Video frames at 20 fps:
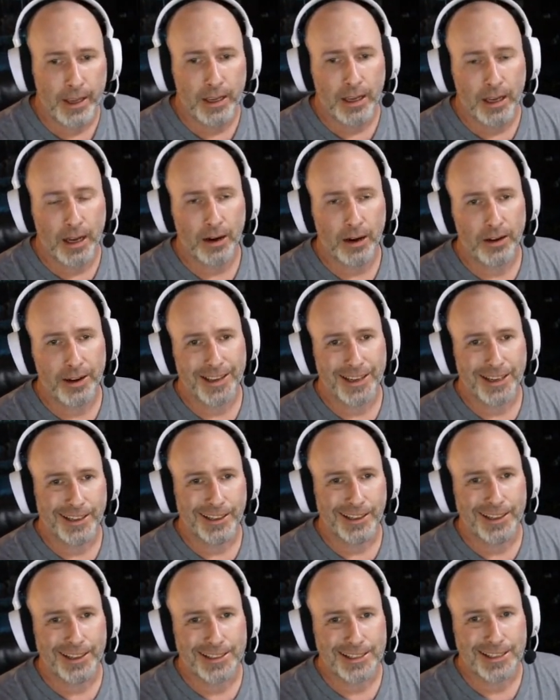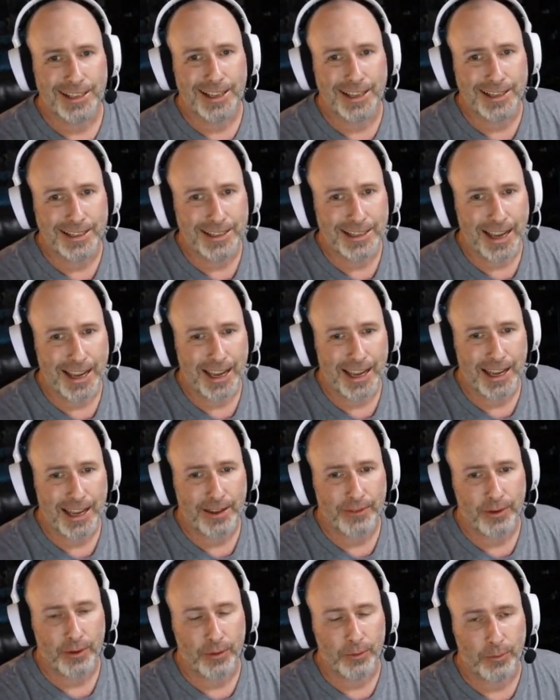All right, let's
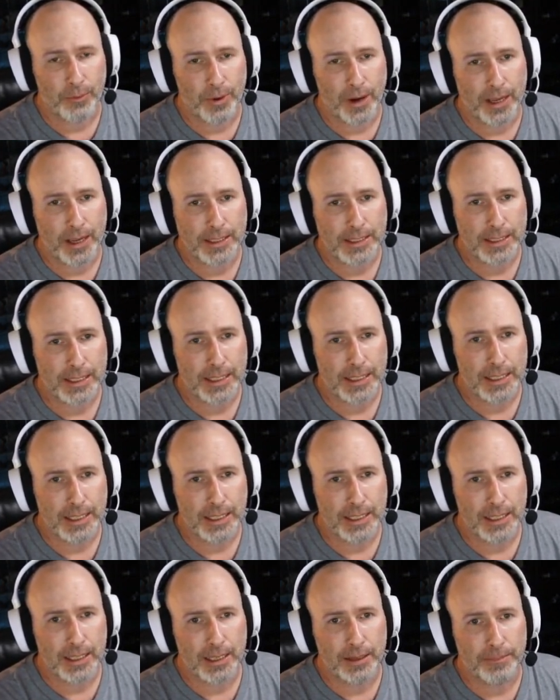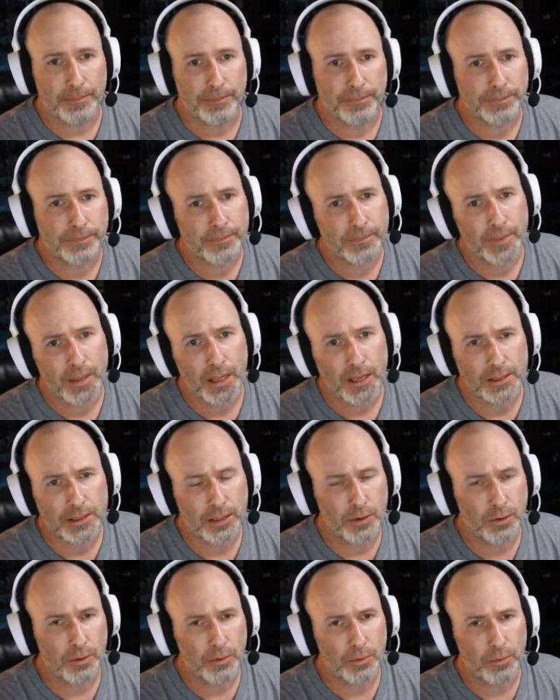dive right in.
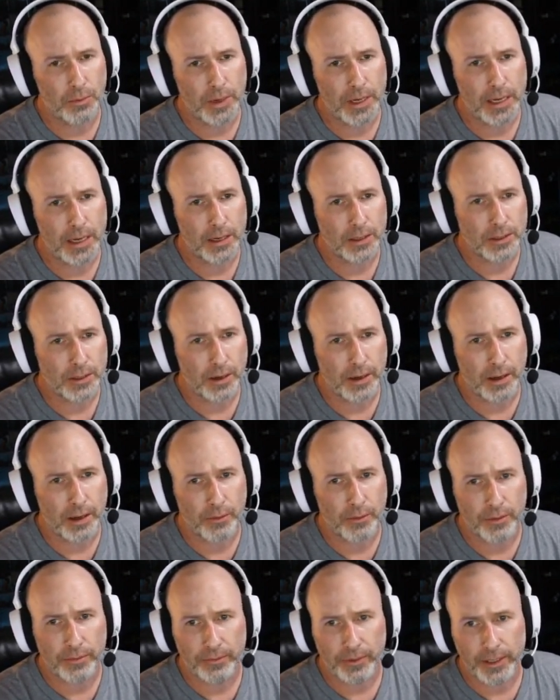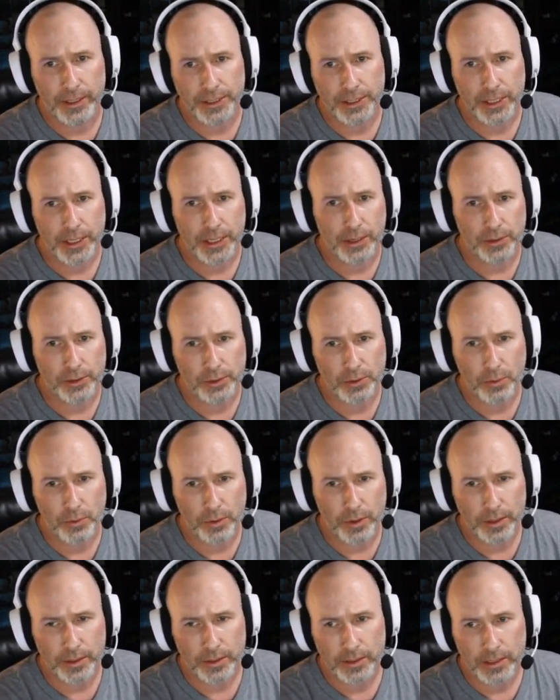So we are starting out with Flesh Eater's
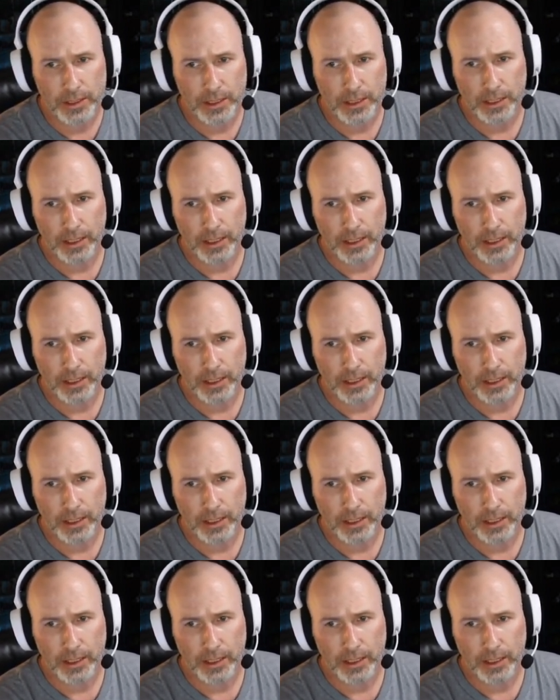Quartz.